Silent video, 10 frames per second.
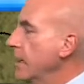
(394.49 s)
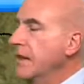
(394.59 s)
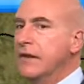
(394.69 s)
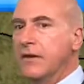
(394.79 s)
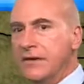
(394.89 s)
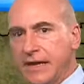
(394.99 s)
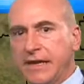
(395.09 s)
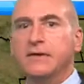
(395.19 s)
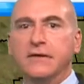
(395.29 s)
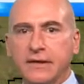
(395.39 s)
And then on the
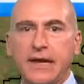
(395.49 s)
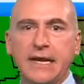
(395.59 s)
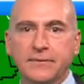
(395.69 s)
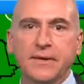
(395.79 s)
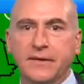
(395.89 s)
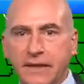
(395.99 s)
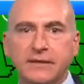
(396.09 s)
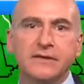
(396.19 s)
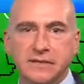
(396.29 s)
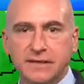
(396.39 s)
end of the day, on the end
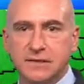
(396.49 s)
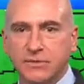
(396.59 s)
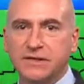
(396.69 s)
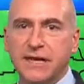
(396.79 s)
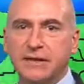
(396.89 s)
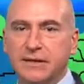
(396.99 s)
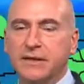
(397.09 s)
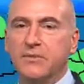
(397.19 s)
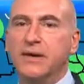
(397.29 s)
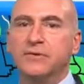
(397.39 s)
of the system, or the tail end
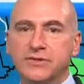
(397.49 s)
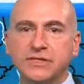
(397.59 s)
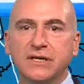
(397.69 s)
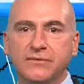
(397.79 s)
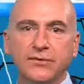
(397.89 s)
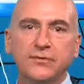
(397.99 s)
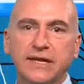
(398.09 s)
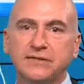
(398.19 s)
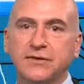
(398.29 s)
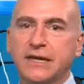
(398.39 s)
anyway, we should see a few
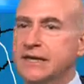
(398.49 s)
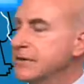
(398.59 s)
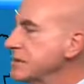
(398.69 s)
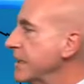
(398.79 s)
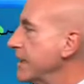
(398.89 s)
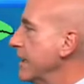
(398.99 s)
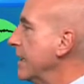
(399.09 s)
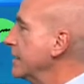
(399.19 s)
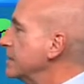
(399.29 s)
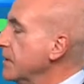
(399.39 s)
flakes flying on Sunday night.